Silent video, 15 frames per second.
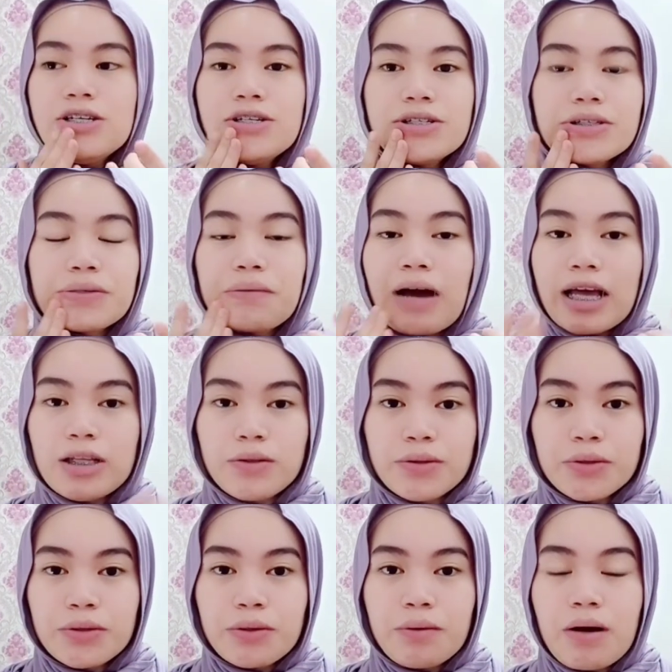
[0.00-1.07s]
So I
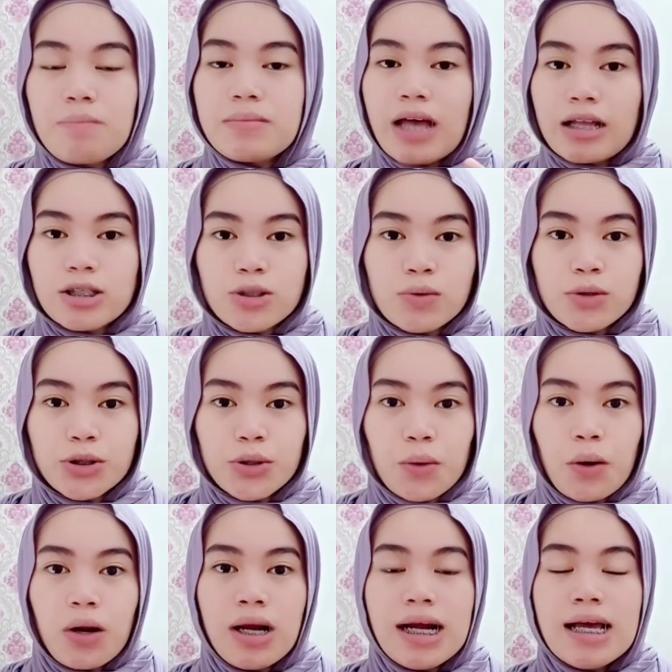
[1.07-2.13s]
don't know, I'm not so
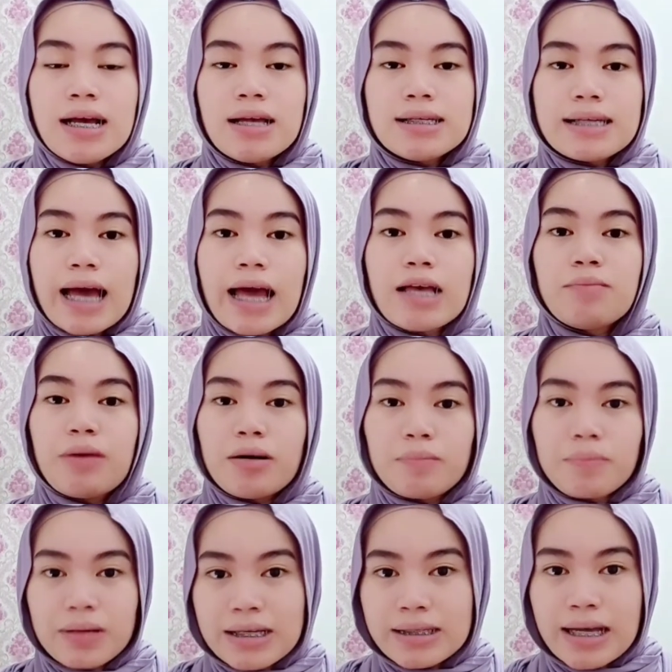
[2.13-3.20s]
sure sa ibang
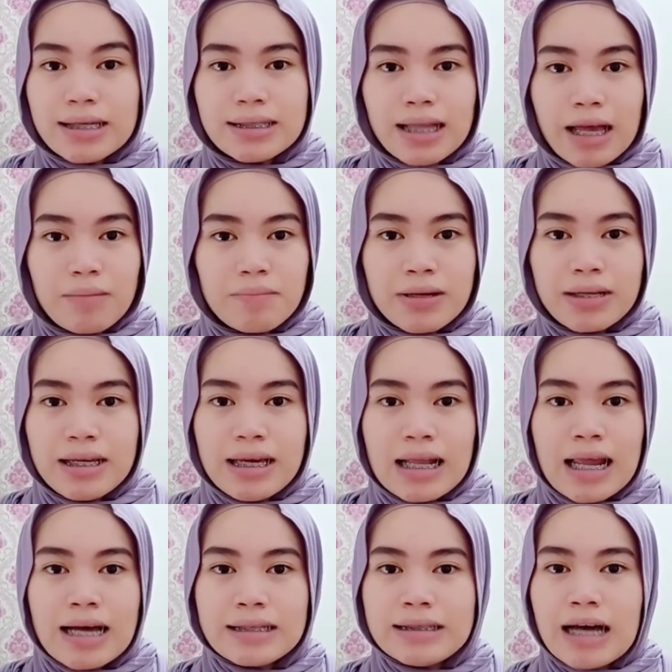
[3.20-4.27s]
places like
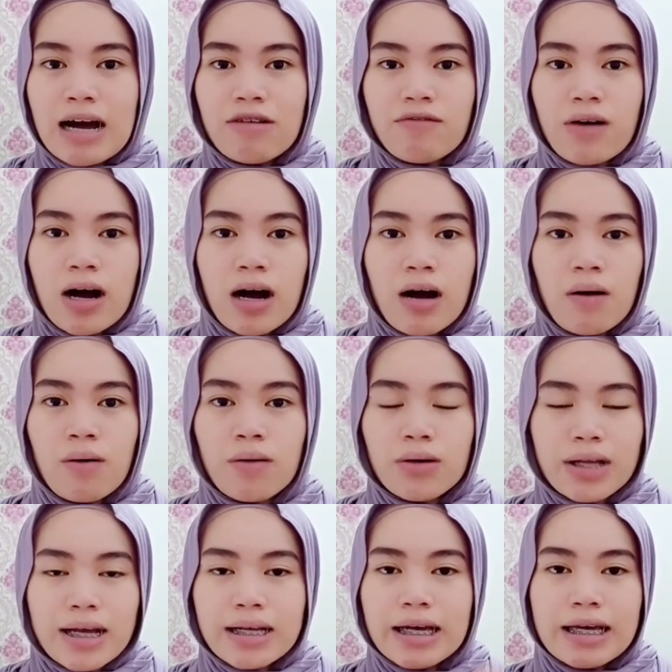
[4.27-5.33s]
Manila, Davao,
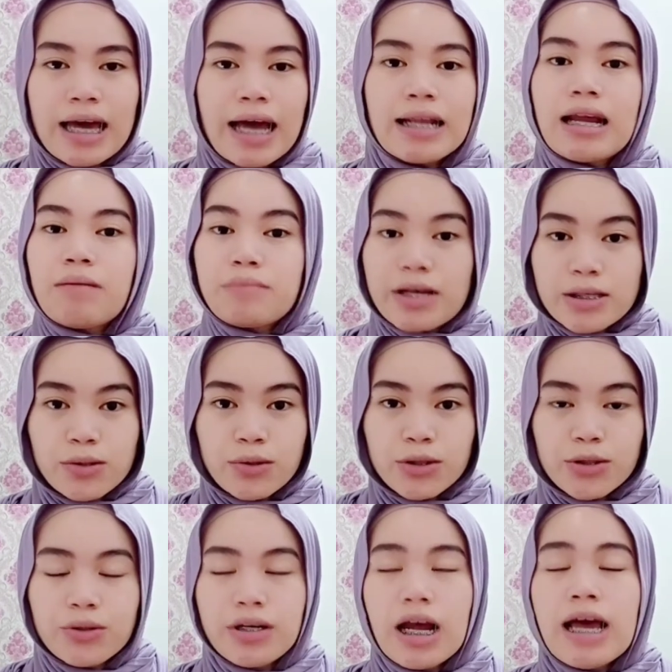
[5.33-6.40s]
Cagayan, I'm not so
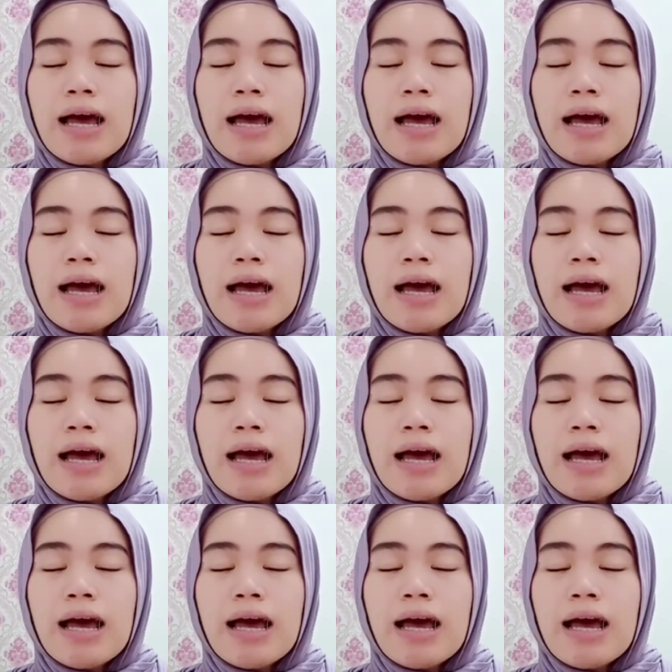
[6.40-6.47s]
sure.